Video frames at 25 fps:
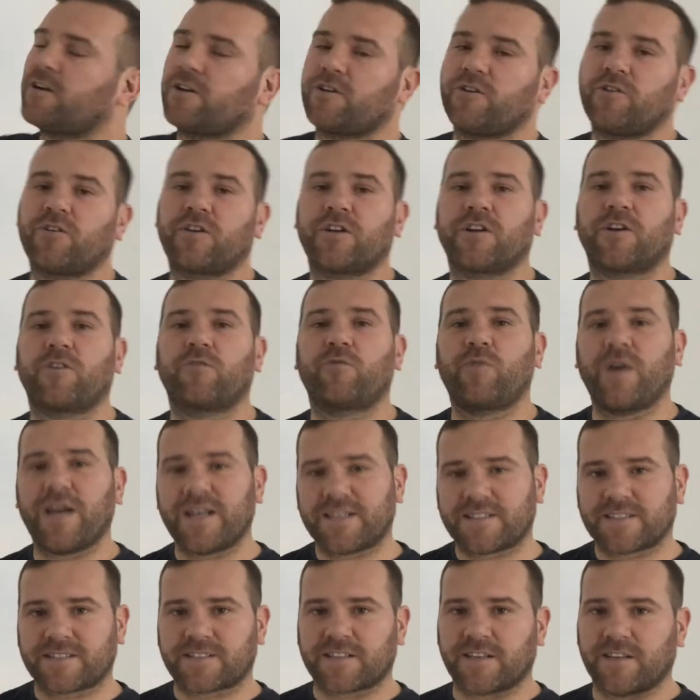You're gonna
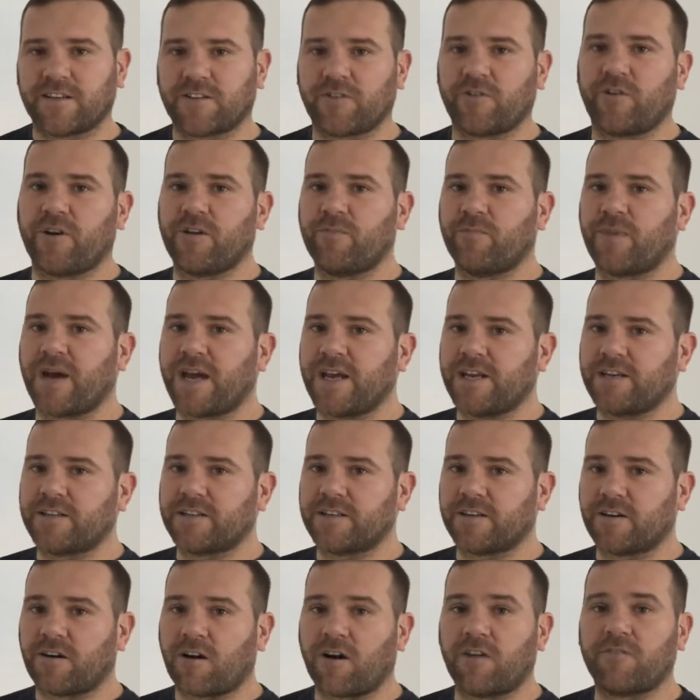rest the
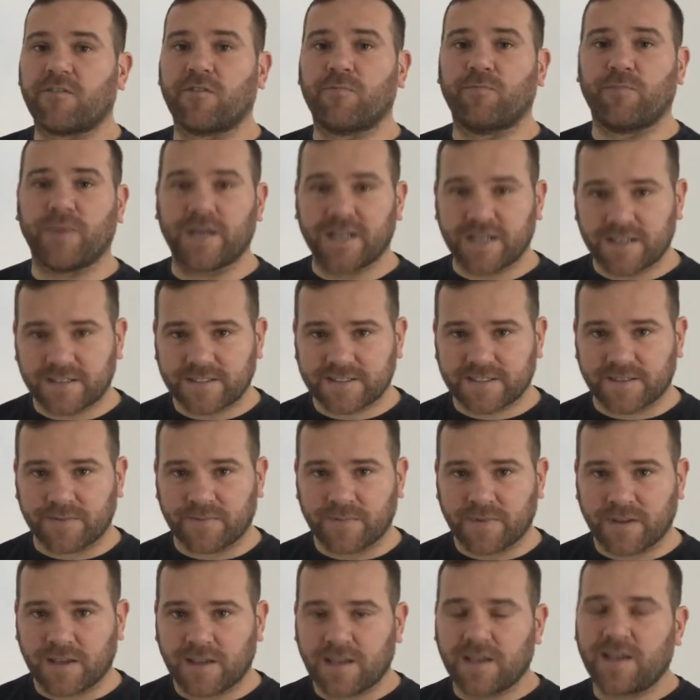remainder of a minute,
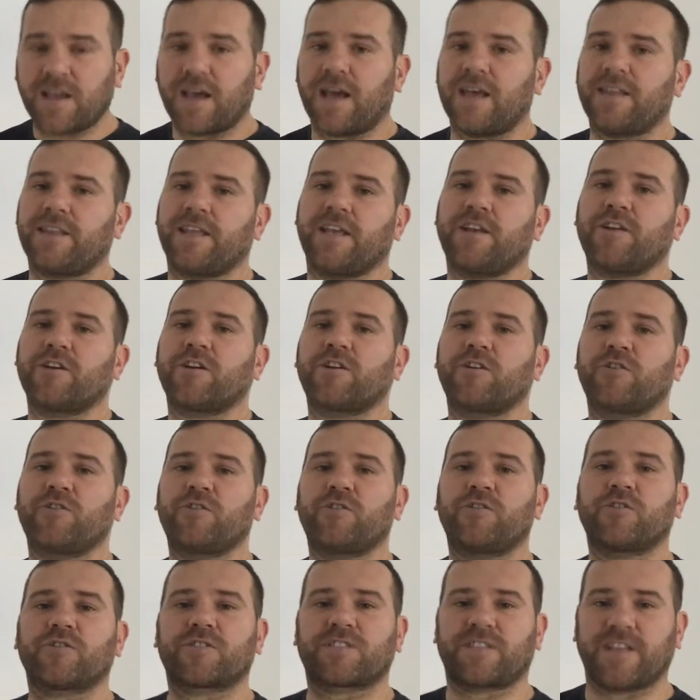and then you're gonna do
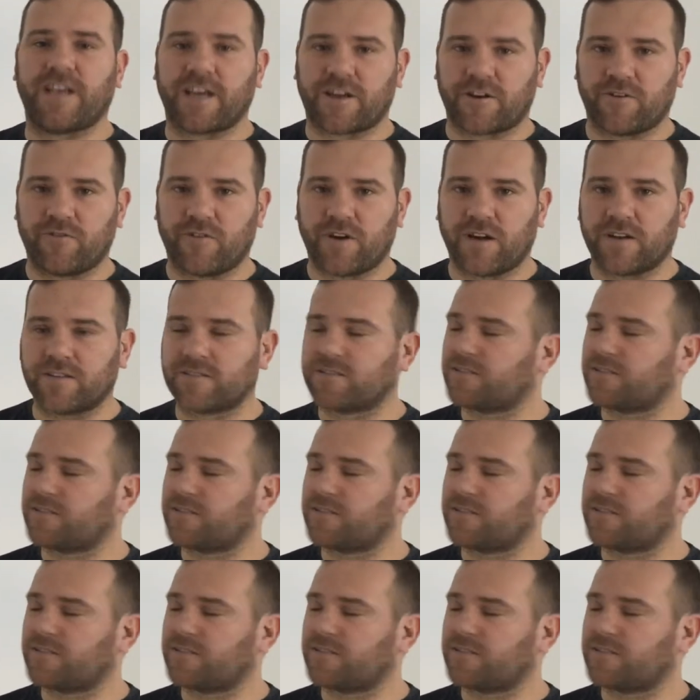your second run.